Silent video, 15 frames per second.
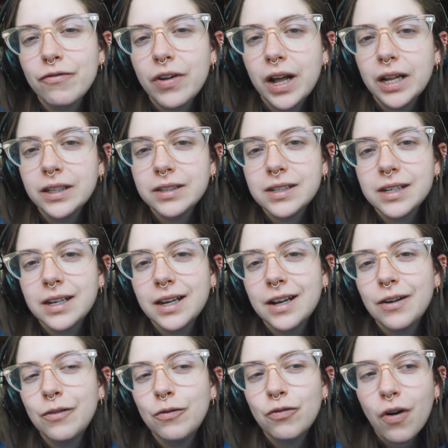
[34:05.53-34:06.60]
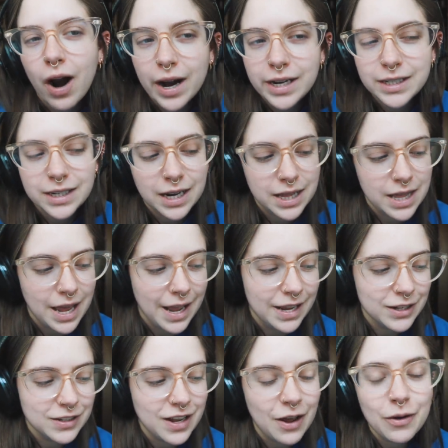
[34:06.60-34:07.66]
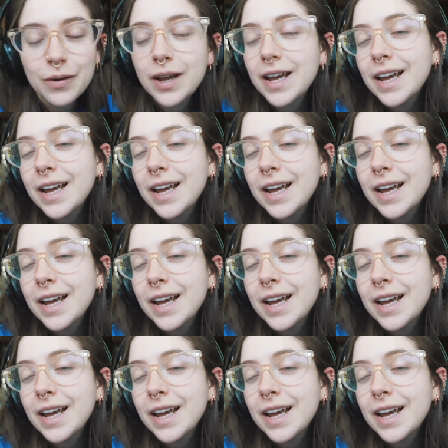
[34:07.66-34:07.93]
felt right I think so